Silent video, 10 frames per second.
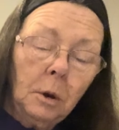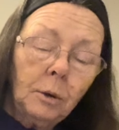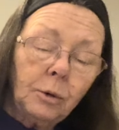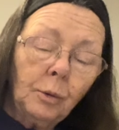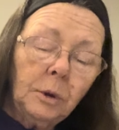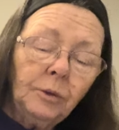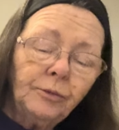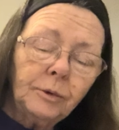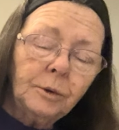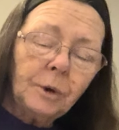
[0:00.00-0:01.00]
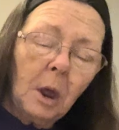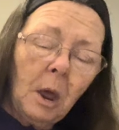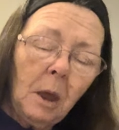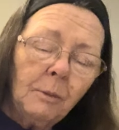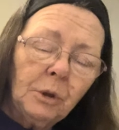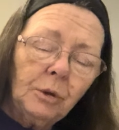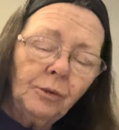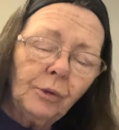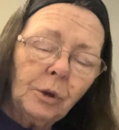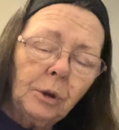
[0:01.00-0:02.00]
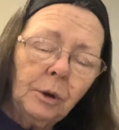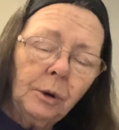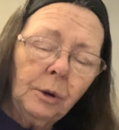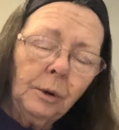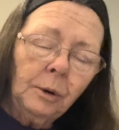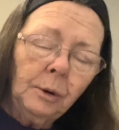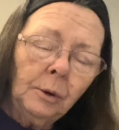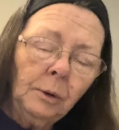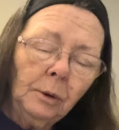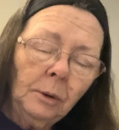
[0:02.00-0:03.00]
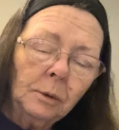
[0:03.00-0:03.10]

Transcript: Twisting time is here.